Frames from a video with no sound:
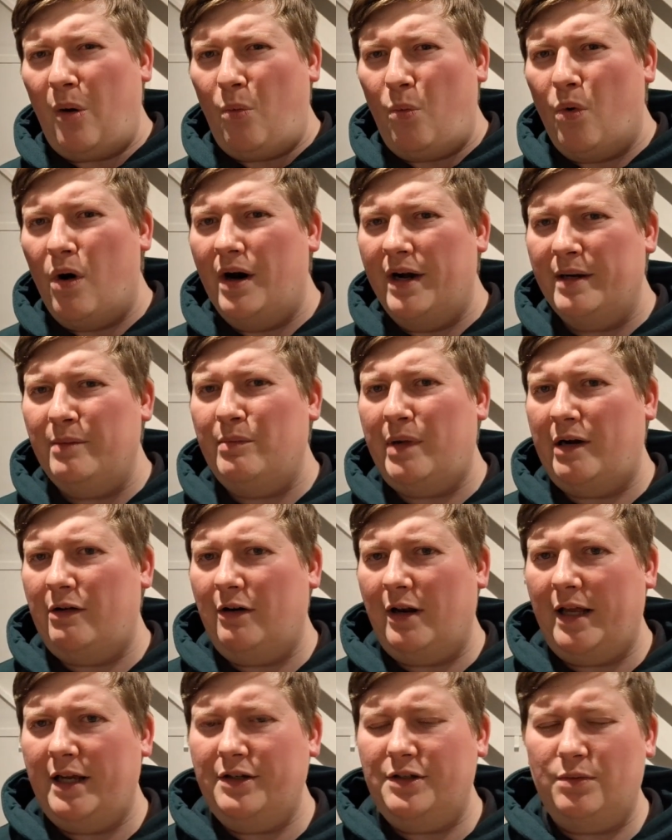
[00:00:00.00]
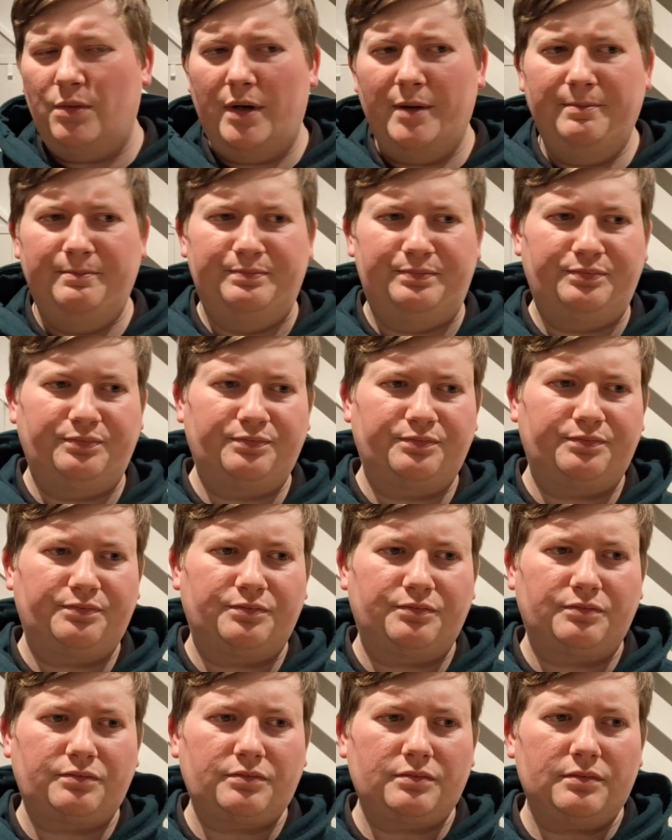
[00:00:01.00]
wine barrel aged one,
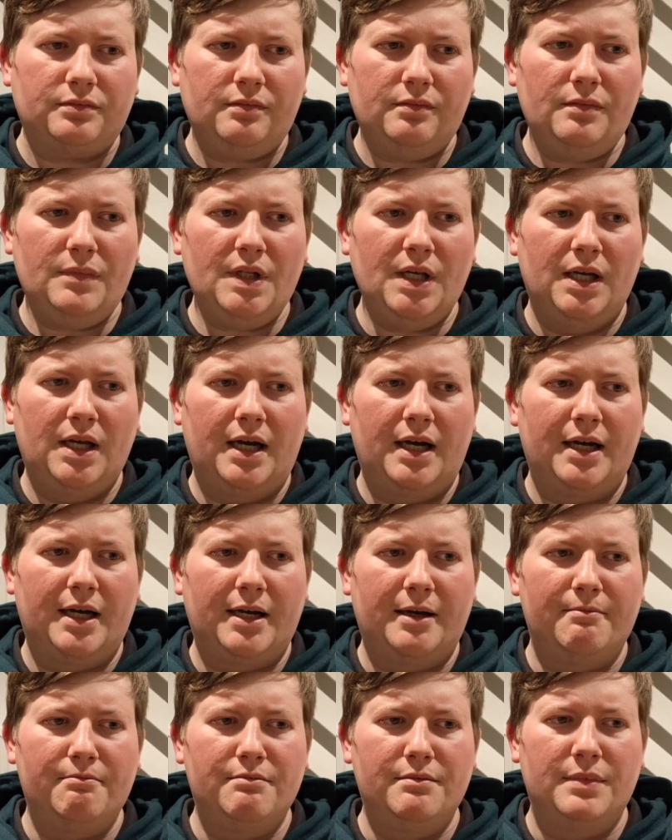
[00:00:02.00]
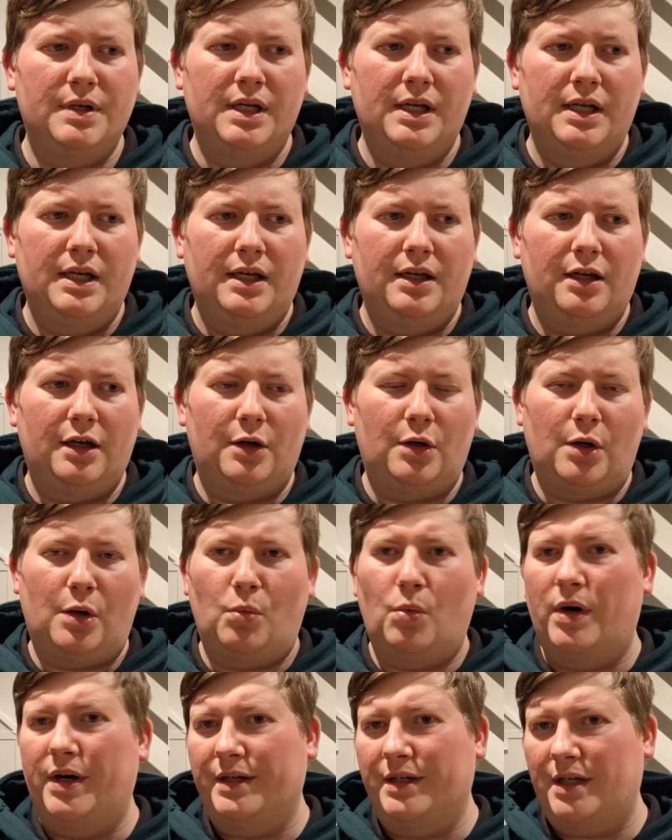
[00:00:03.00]
a
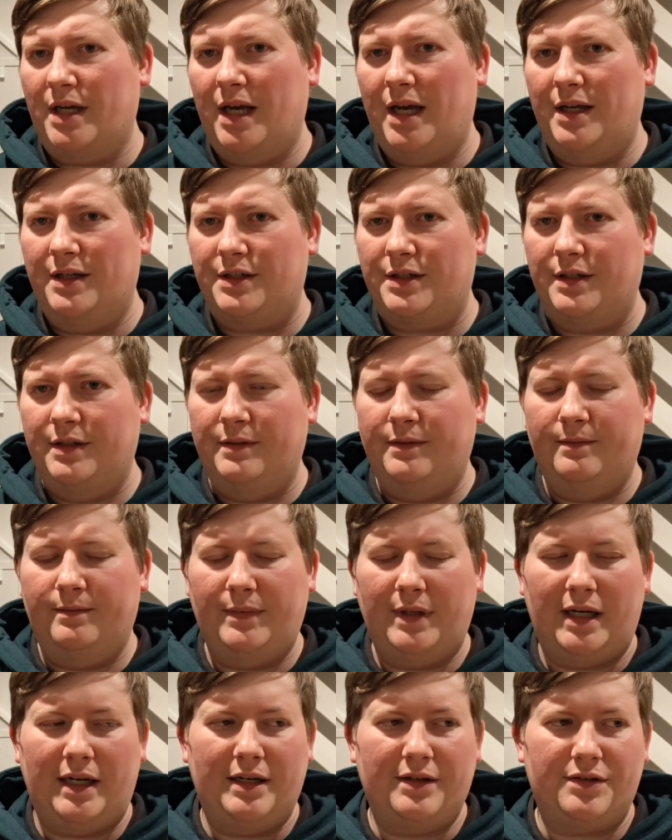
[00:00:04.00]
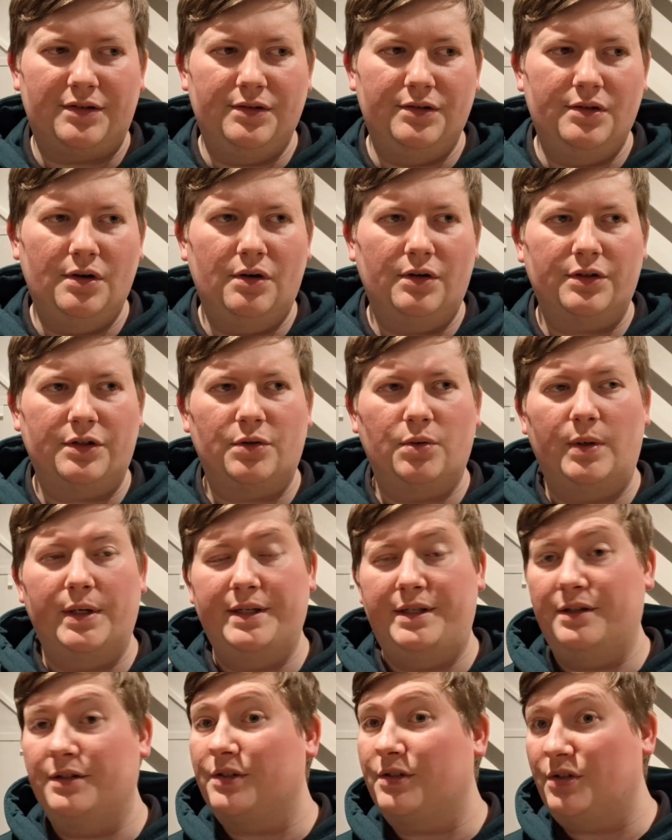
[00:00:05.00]
wine cask, and it's not
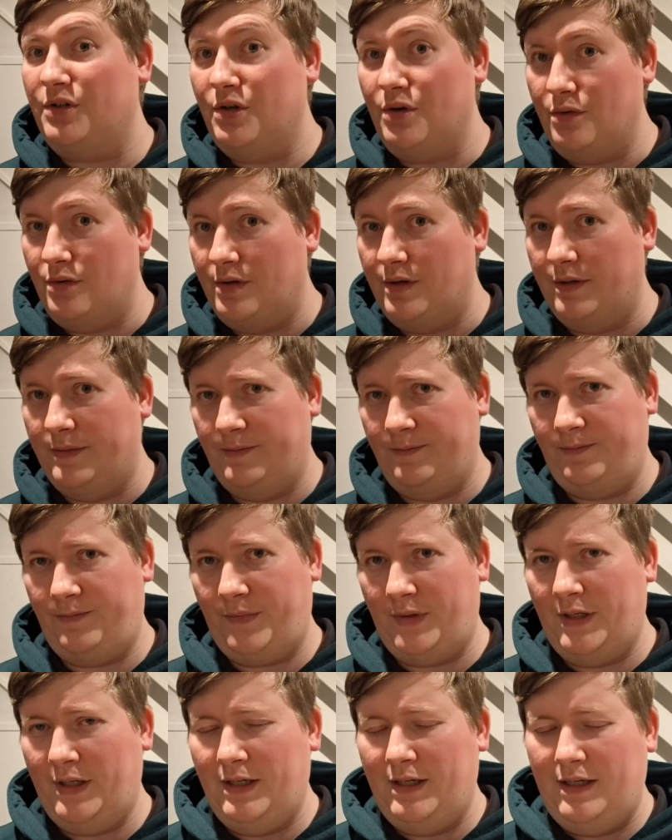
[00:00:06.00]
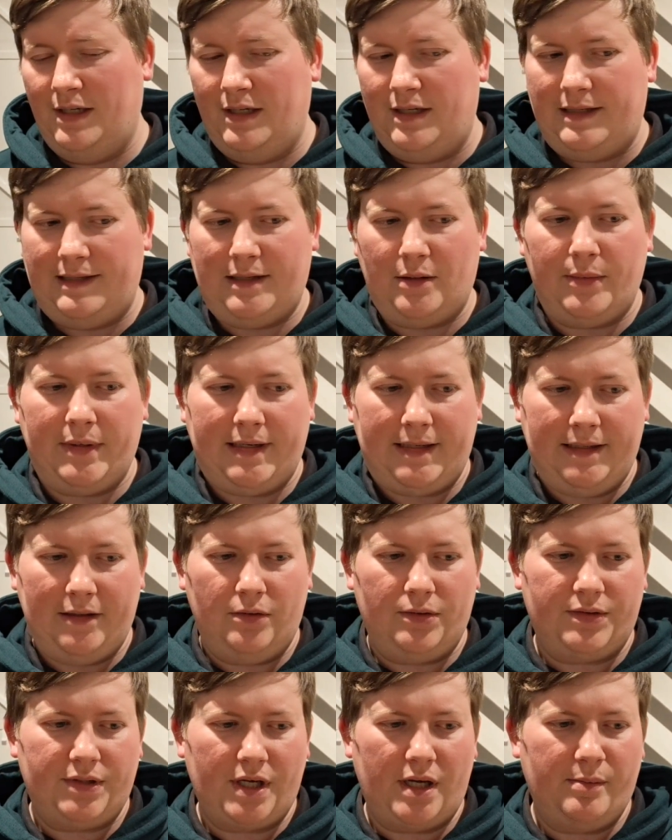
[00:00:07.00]
quite as good. Now we had a
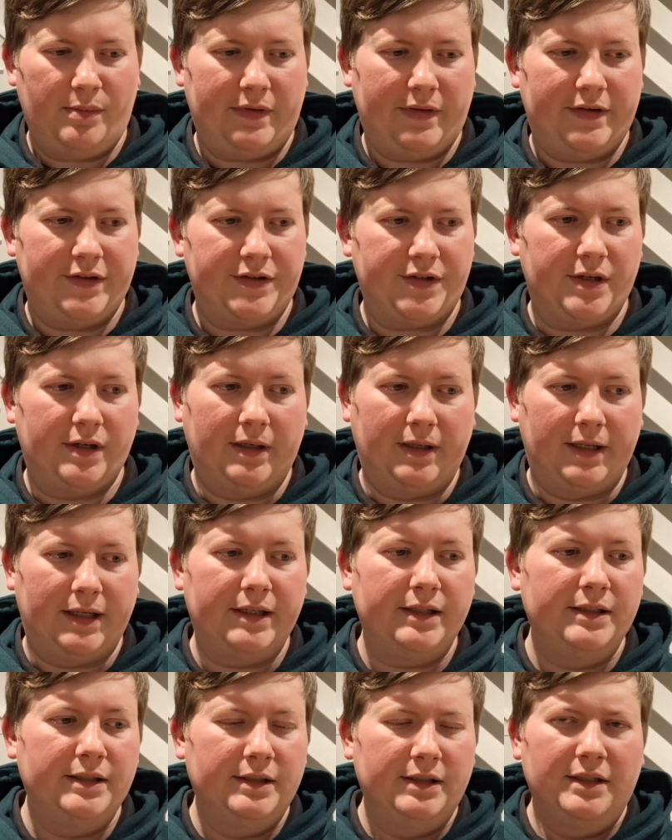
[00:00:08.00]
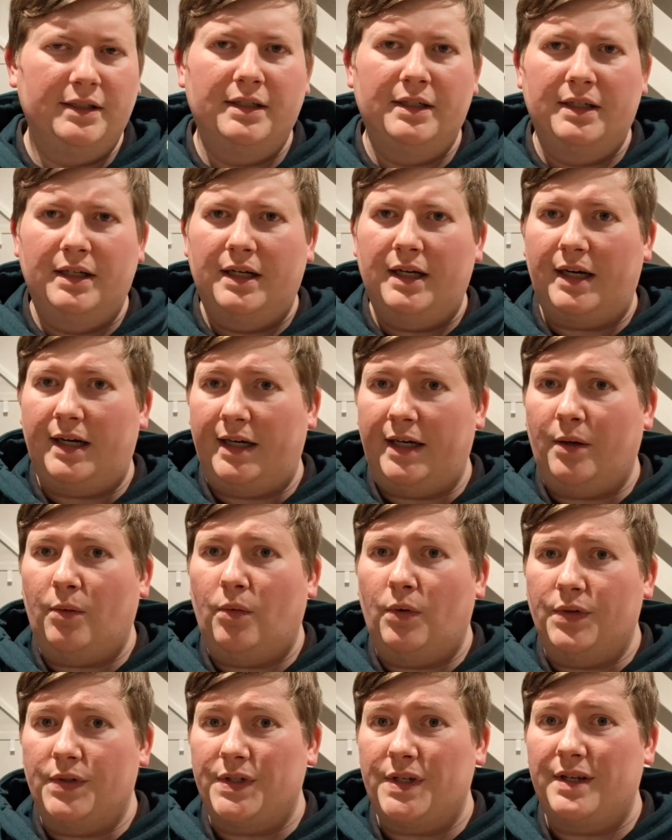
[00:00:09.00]
little sample of this earlier and it
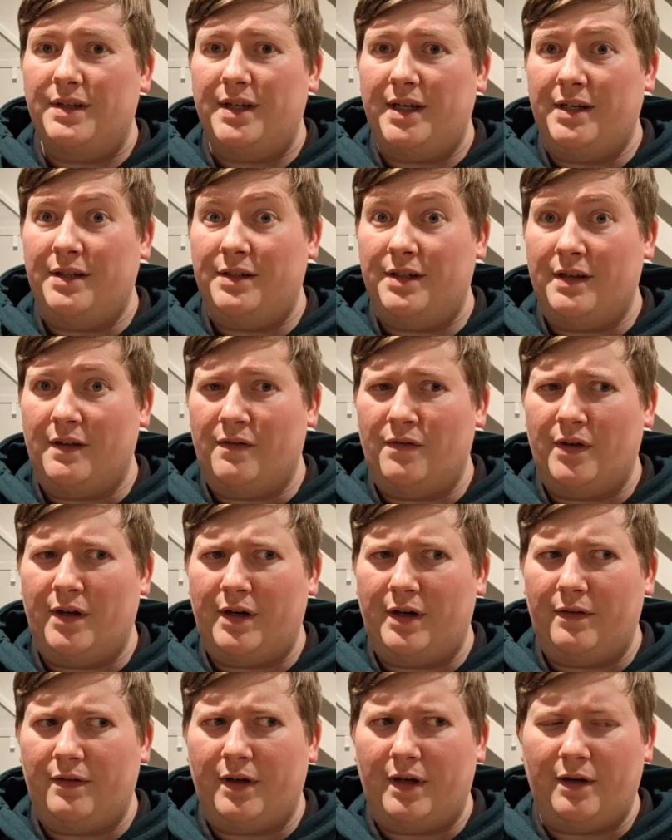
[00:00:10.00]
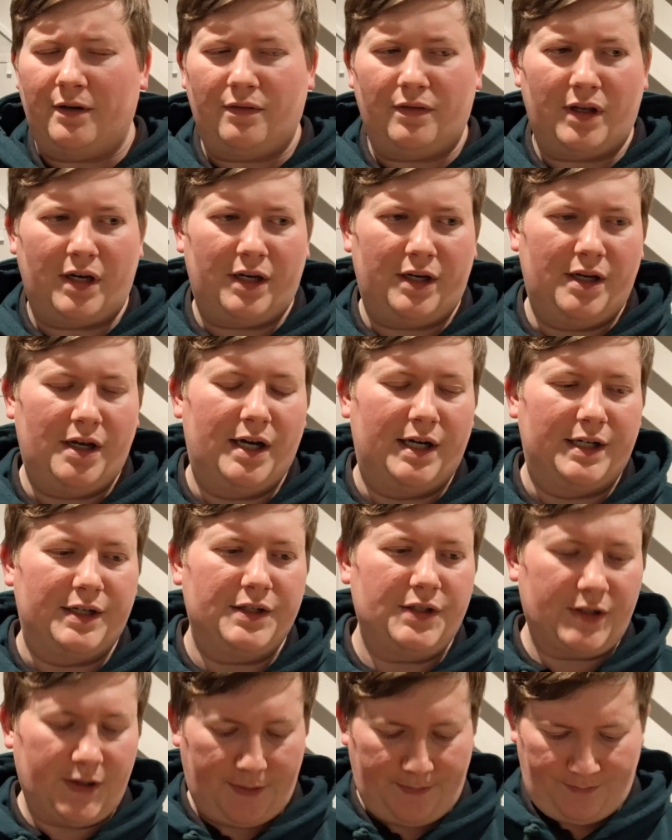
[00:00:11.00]
was tasting very
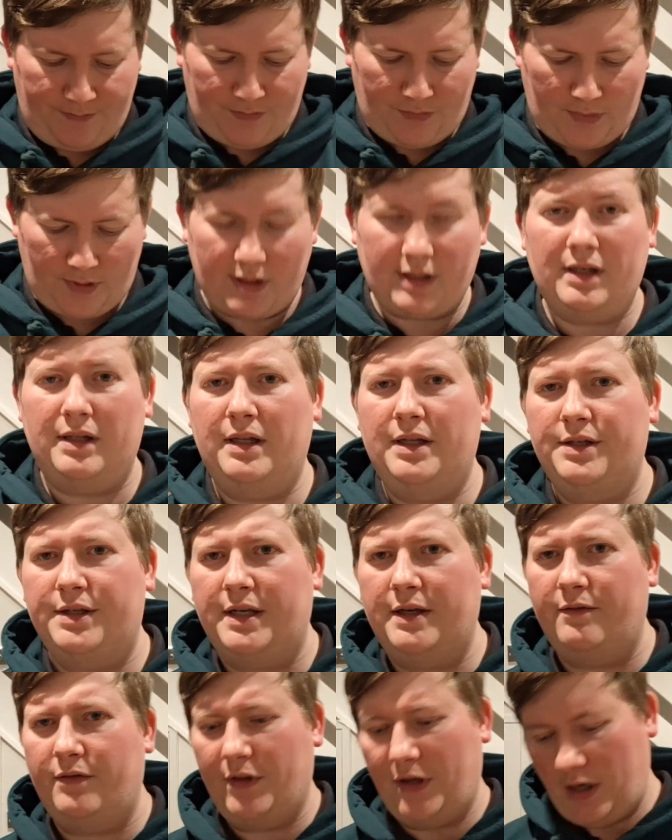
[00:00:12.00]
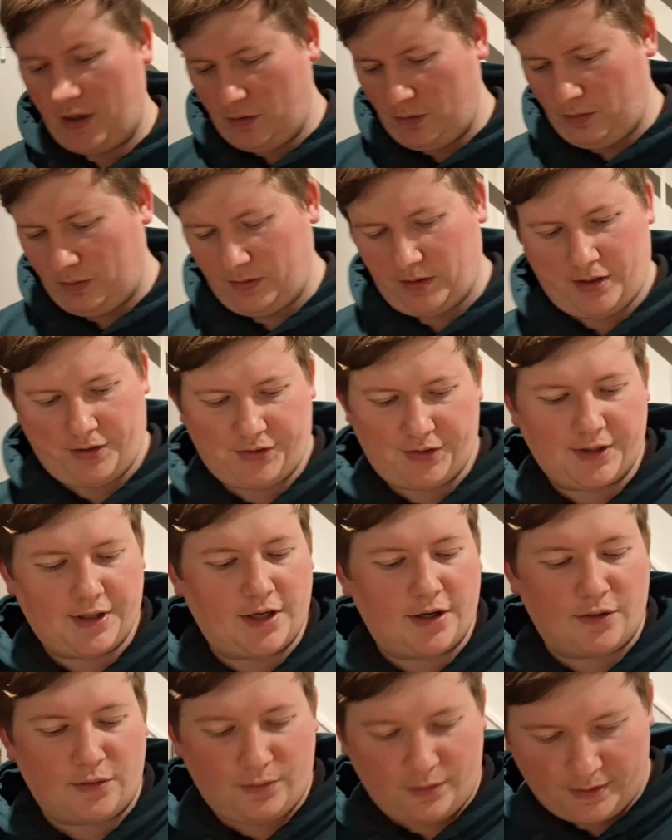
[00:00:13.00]
nice. Let's give the whole lot a
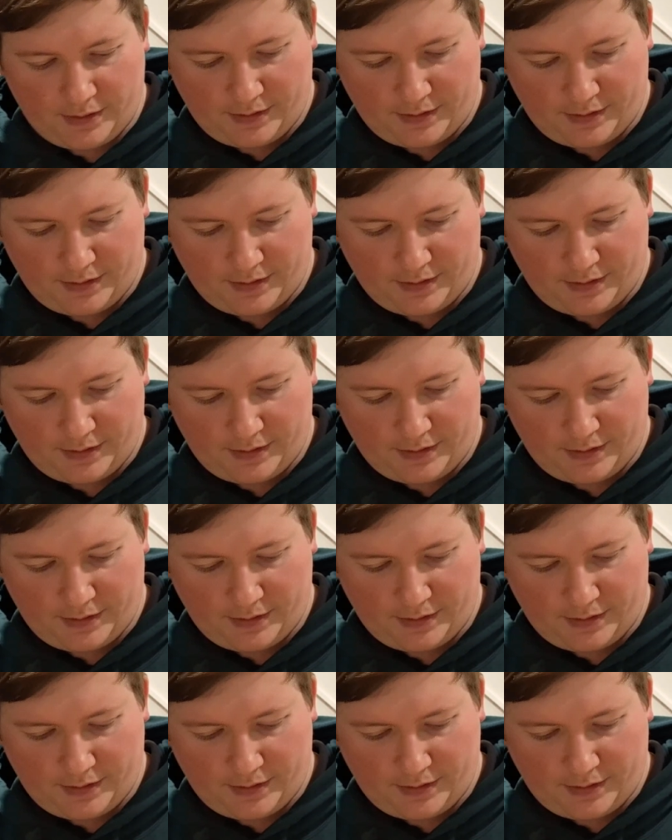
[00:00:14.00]
go.